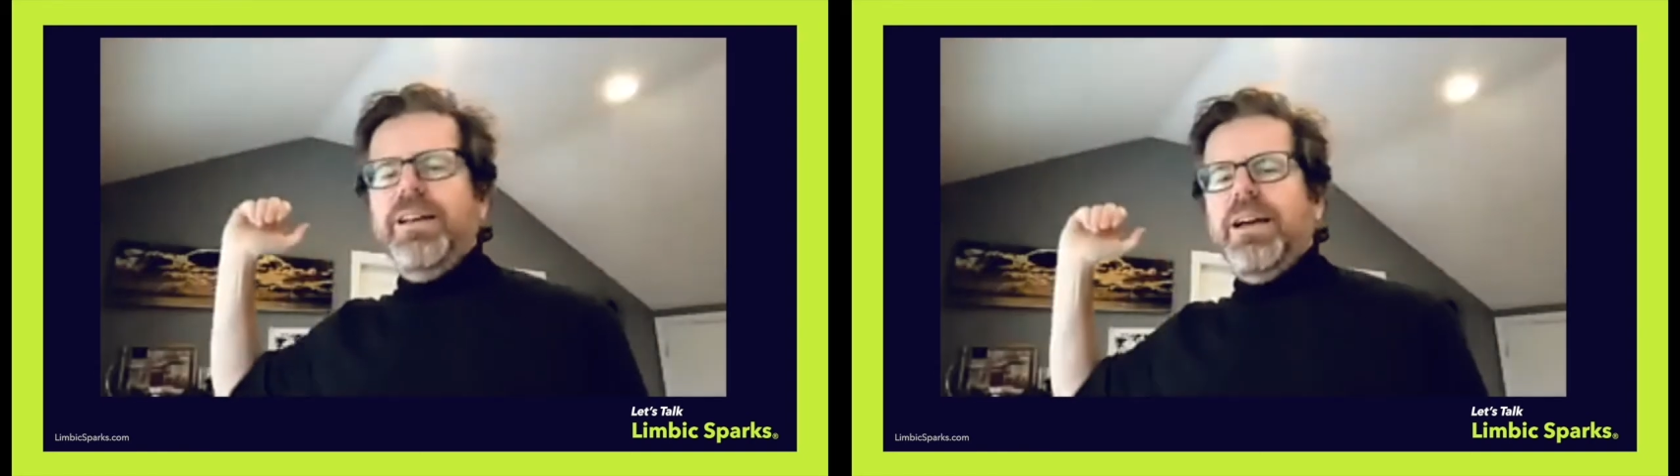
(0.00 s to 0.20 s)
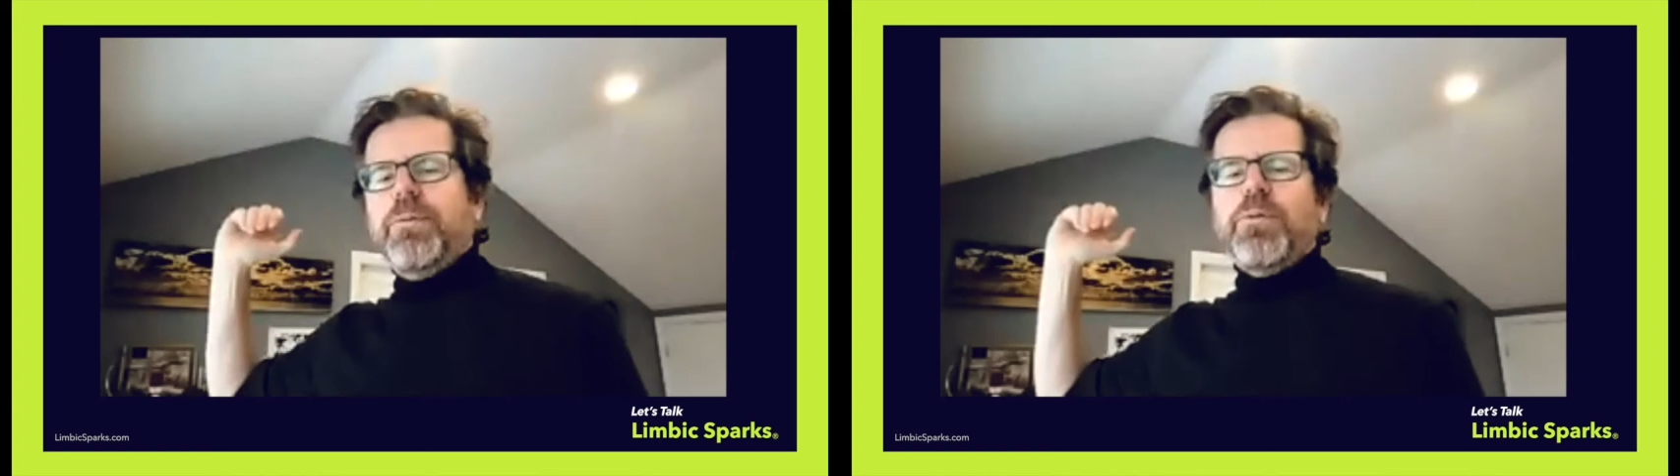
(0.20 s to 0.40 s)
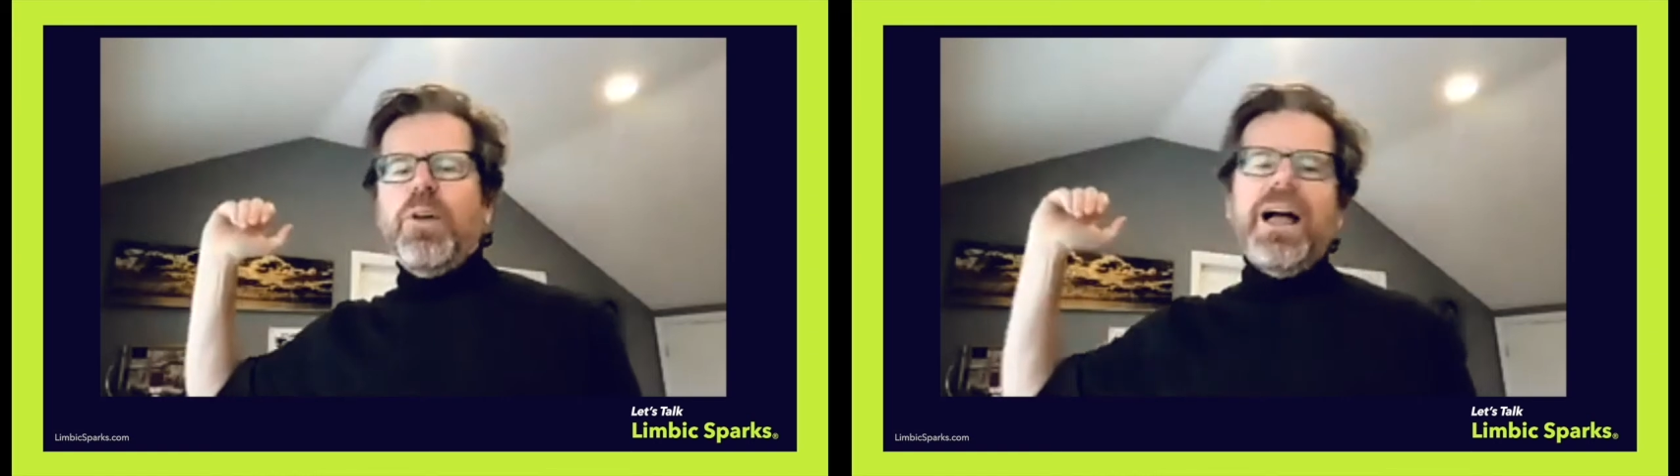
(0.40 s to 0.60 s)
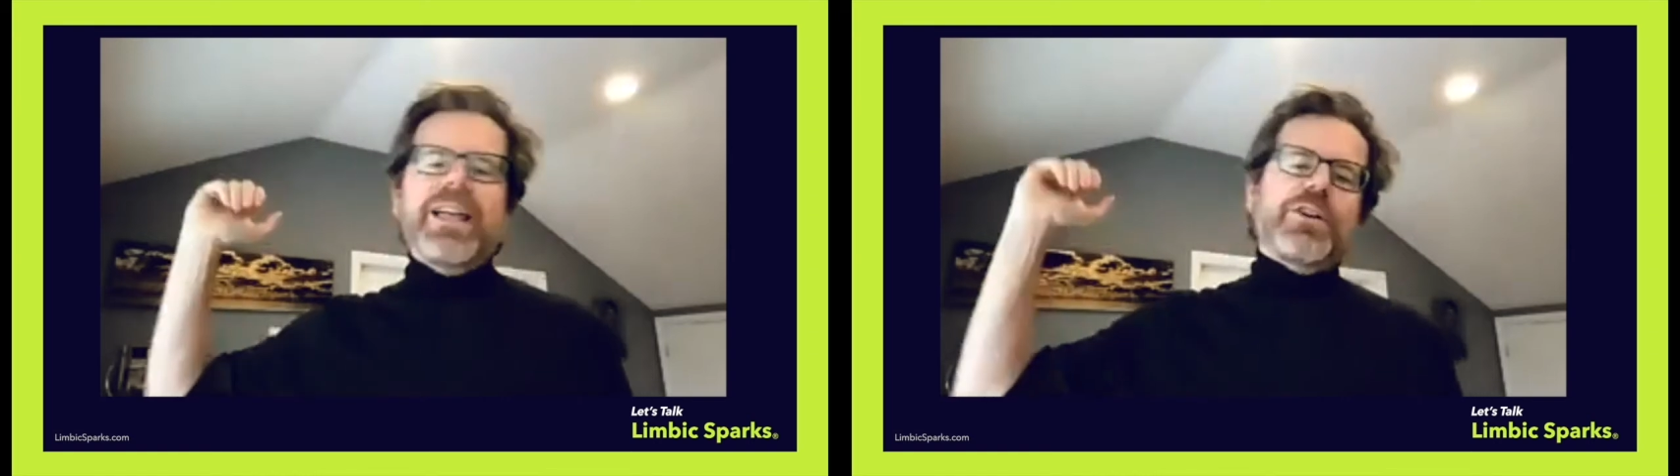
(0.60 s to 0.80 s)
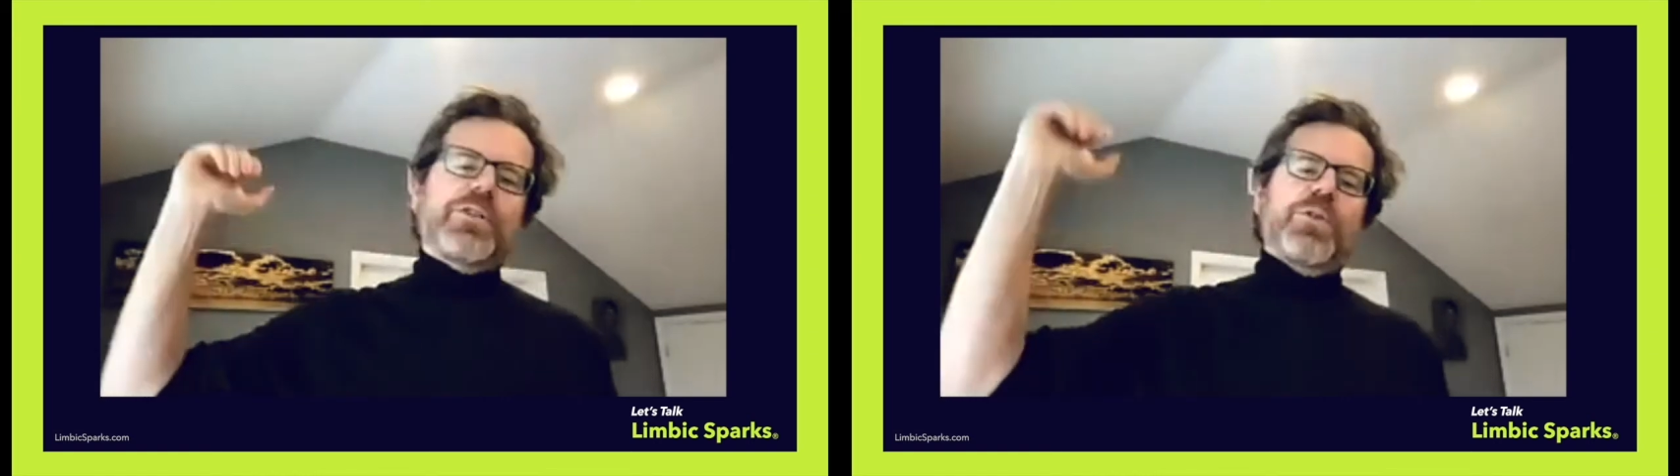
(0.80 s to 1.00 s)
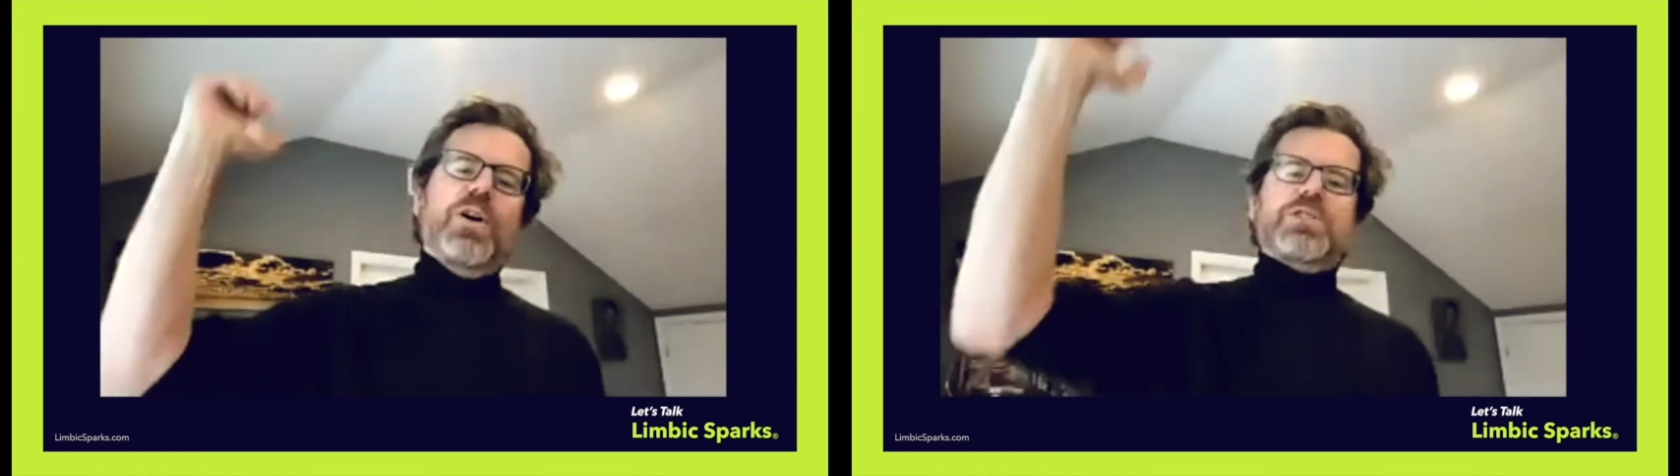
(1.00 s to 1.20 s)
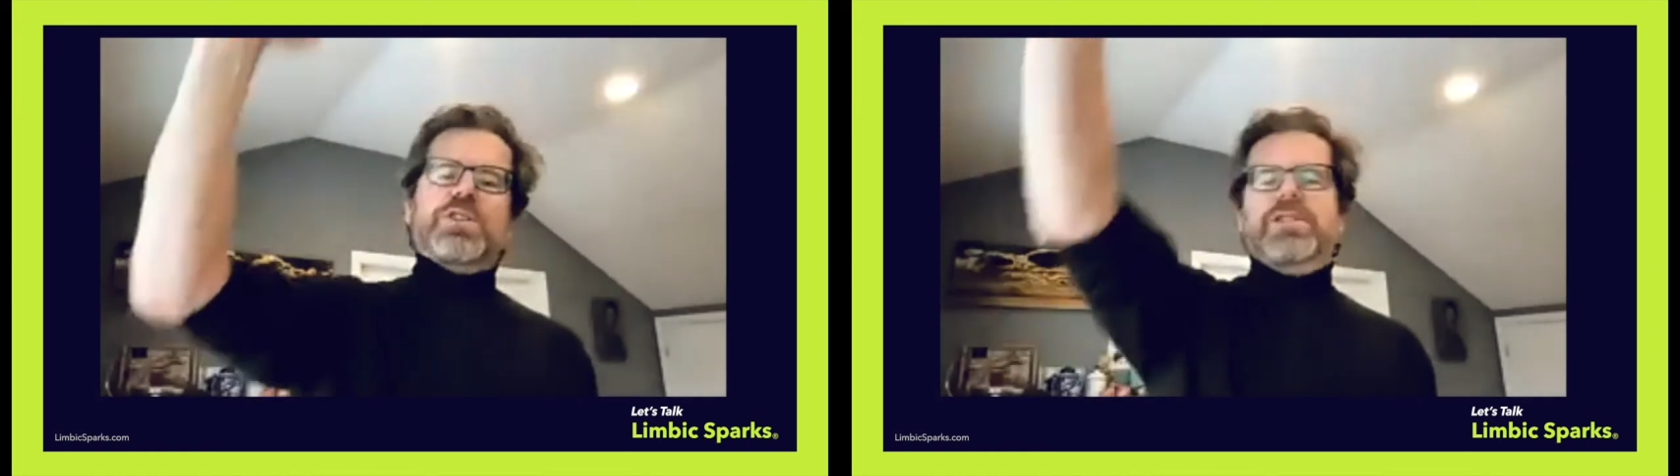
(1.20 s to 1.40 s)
and fly across